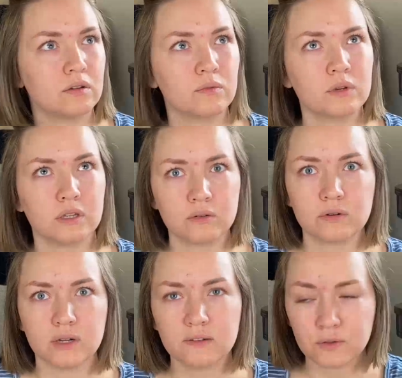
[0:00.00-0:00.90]

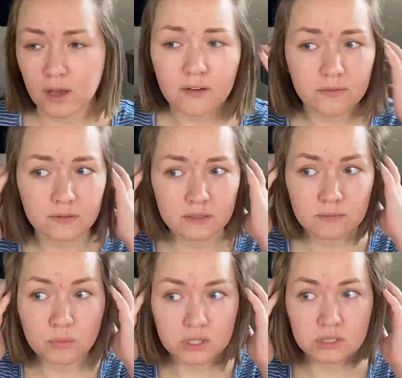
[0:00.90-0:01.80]
if you have
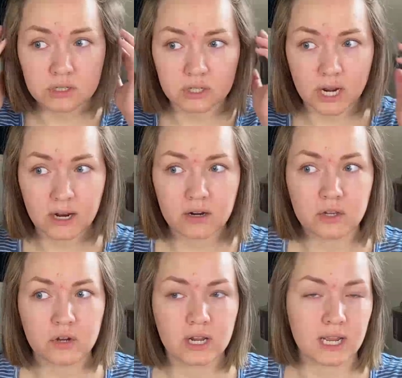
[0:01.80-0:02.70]
moisture in your hair,
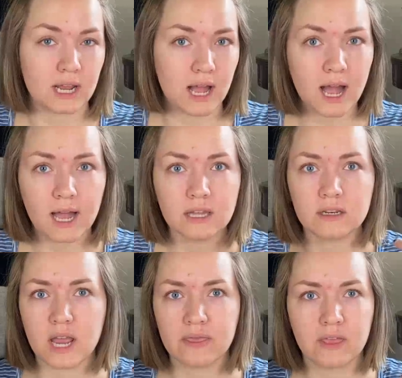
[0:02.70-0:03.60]
you're getting it hot,
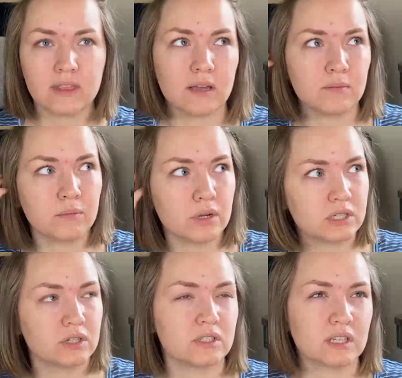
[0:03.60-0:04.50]
and then that
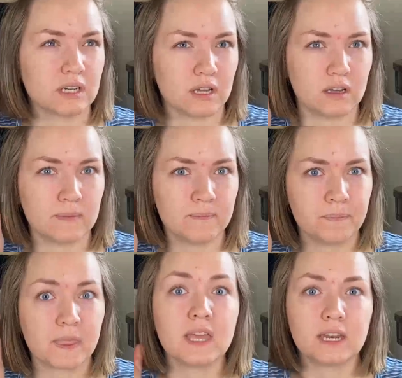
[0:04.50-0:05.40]
moisture is gonna
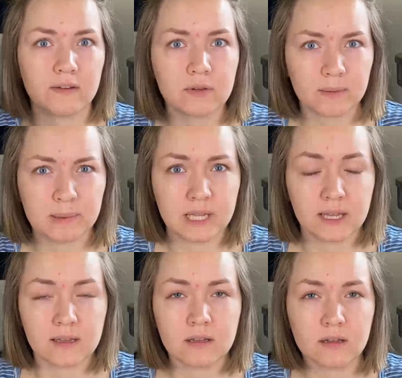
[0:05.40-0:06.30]

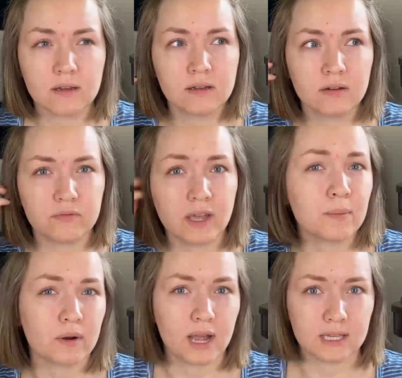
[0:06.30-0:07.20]
inevitably
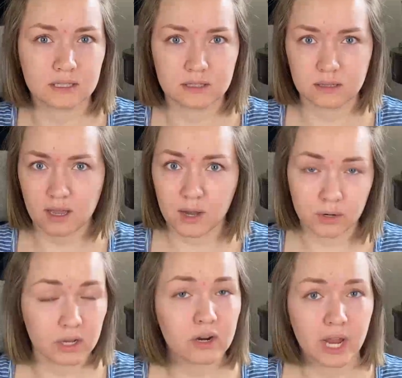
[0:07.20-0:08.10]
vaporize out
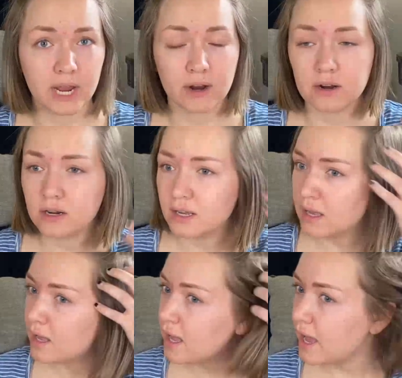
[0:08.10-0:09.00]
of your hair.
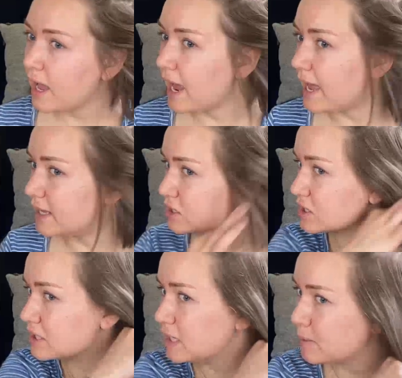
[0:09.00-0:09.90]
And
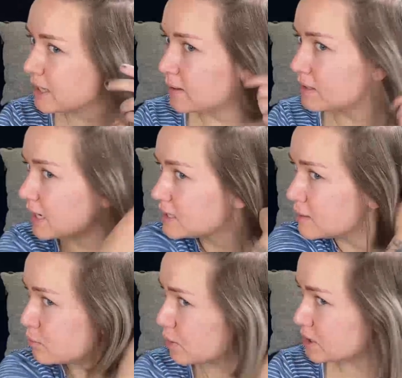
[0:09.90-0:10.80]
just keeping it nice
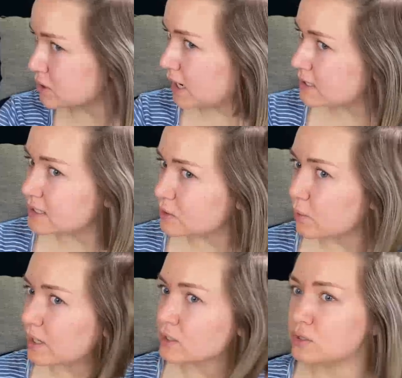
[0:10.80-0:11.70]
and moisturized is
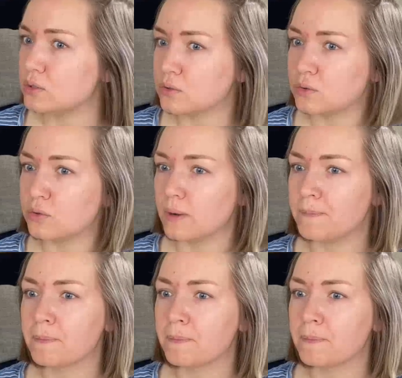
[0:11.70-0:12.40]
going to